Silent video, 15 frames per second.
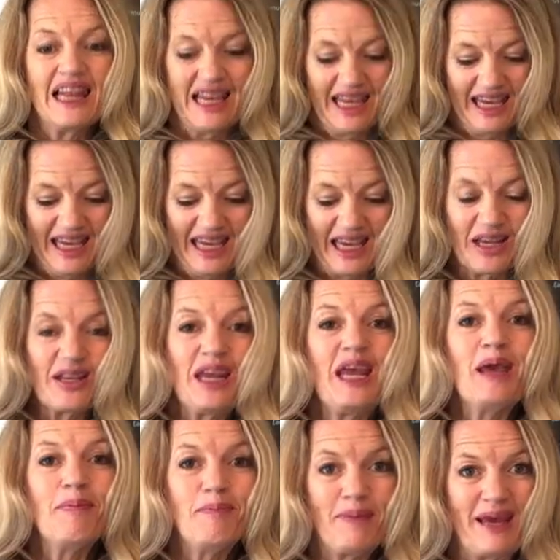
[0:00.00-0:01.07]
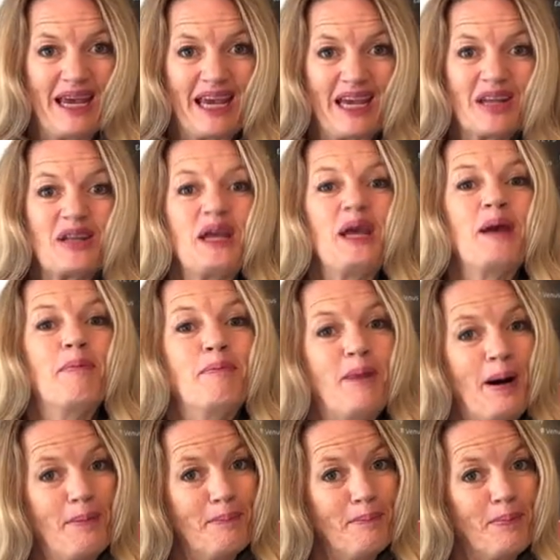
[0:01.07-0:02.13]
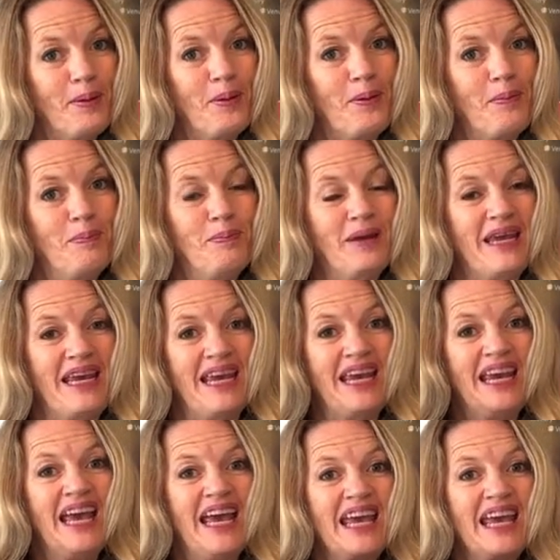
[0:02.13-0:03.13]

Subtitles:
Higgledy, piggledy, bumblebee.